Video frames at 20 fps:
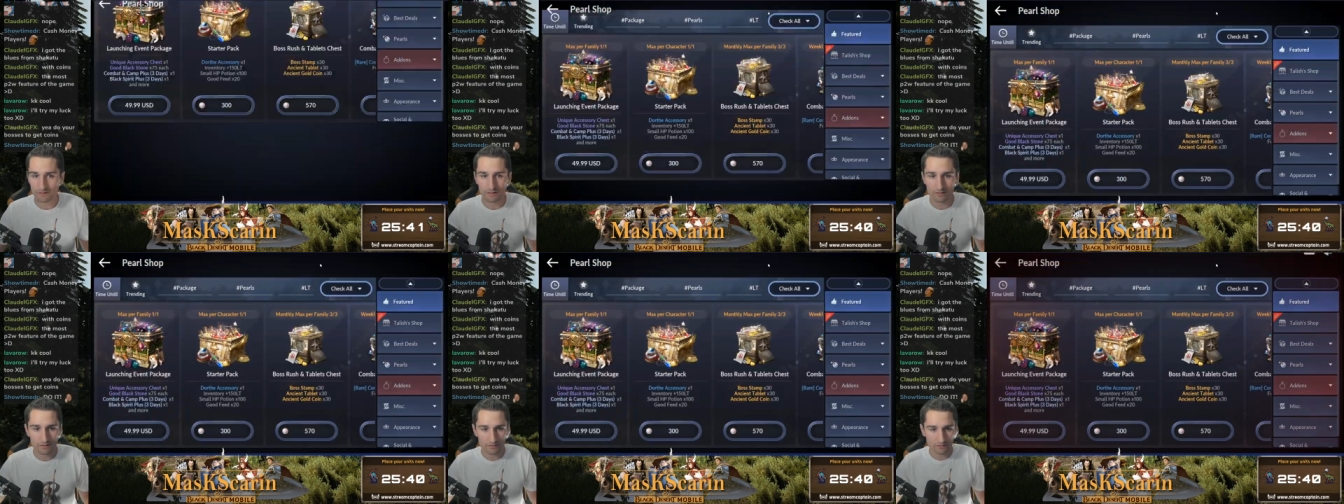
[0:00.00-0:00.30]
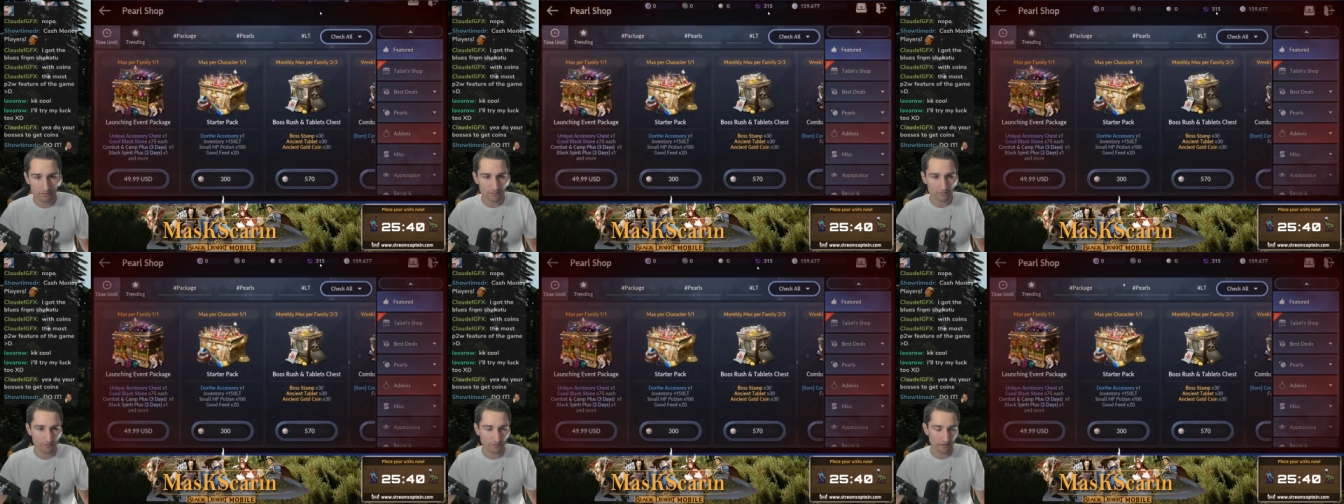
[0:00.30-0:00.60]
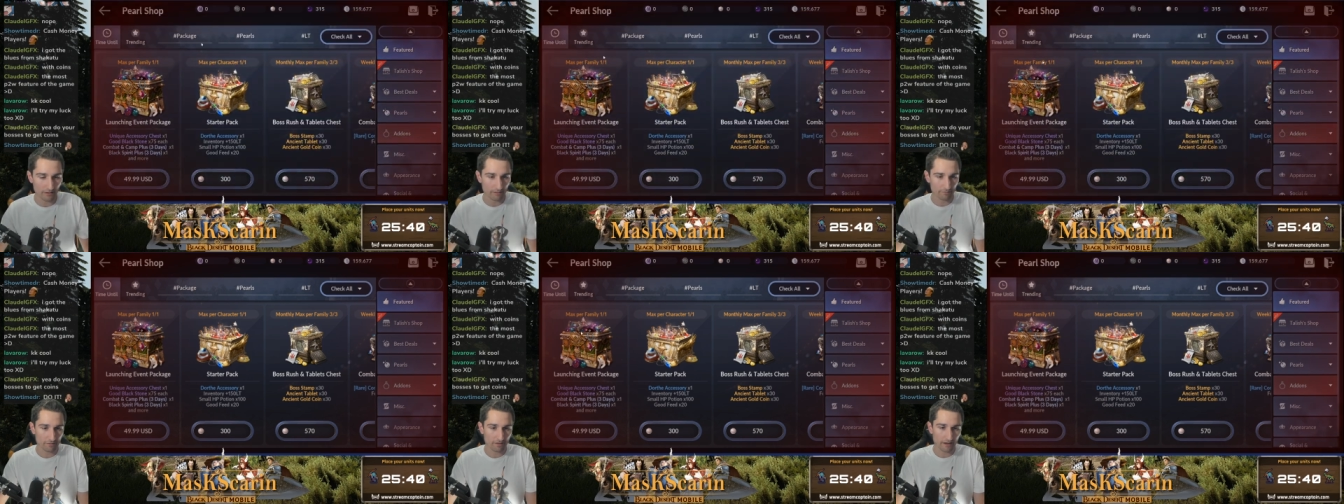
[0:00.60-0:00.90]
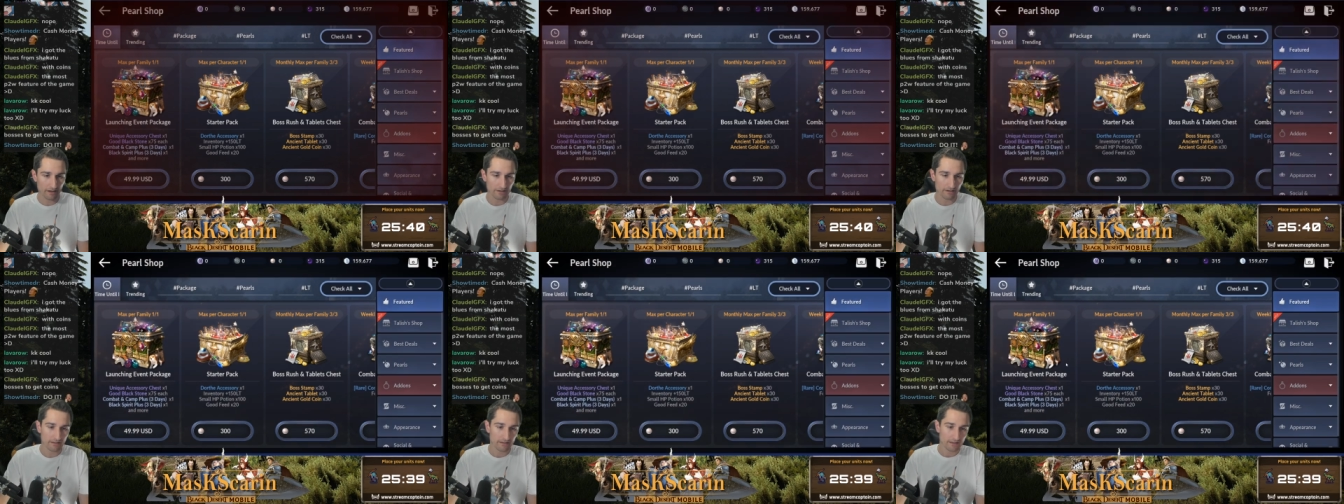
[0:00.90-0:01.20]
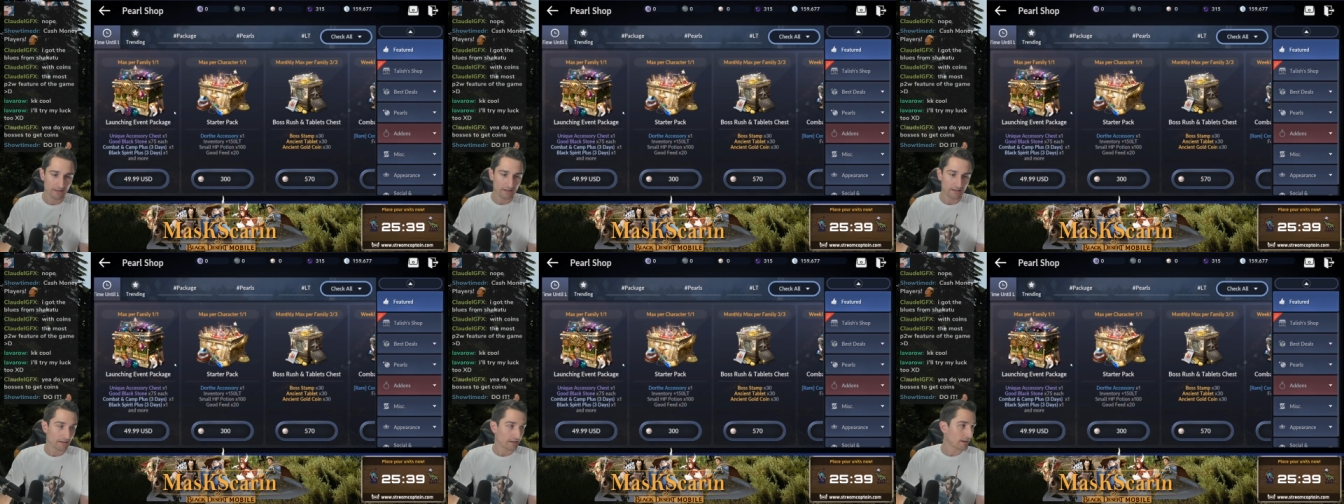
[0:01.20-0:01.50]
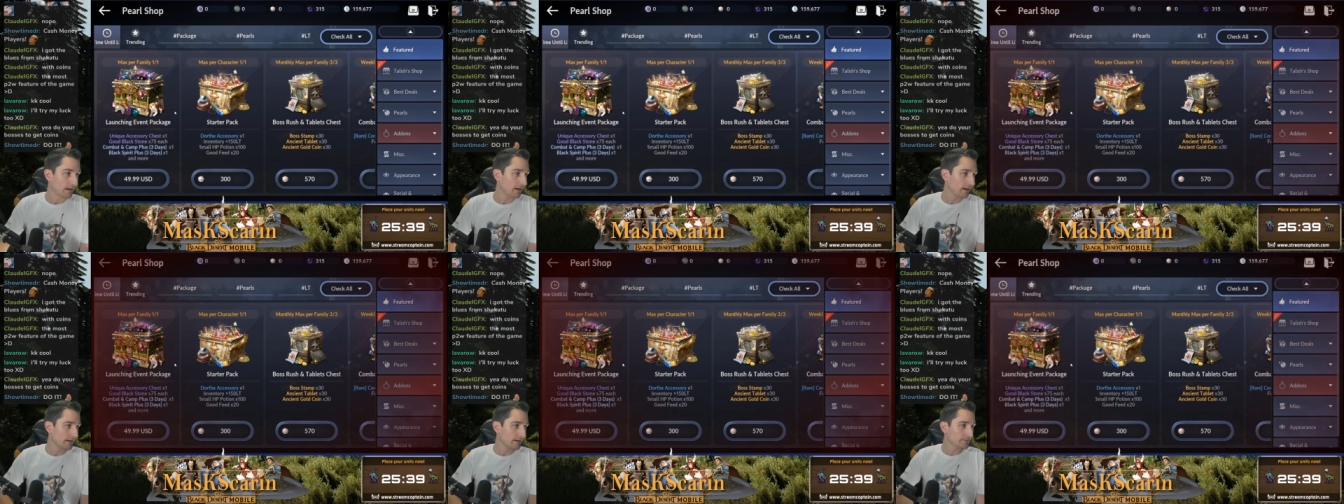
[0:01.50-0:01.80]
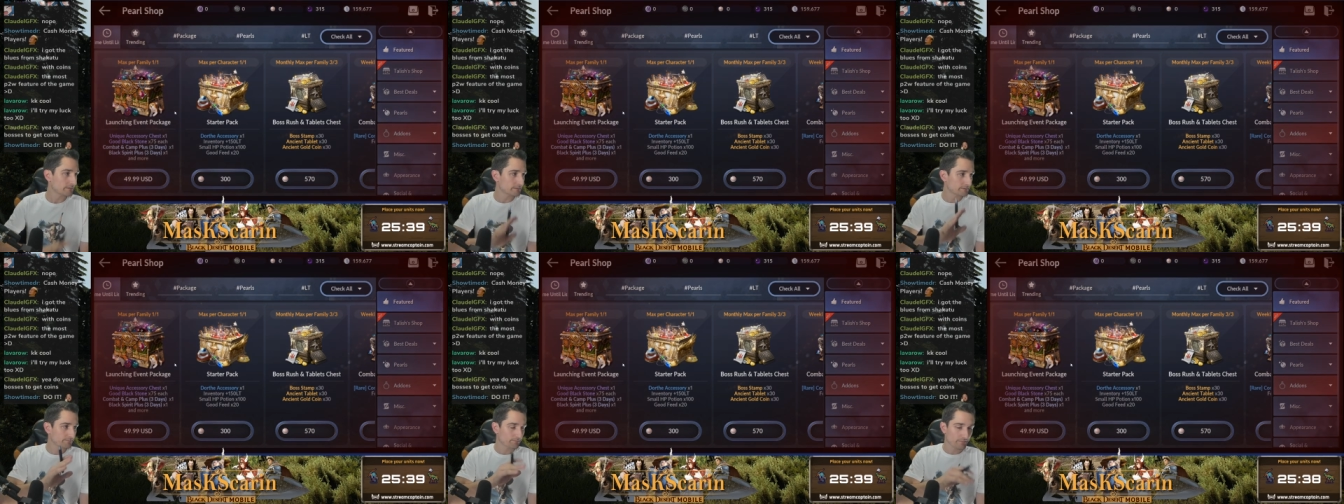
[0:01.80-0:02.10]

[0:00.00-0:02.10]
you can do your thing. Fine. Uh,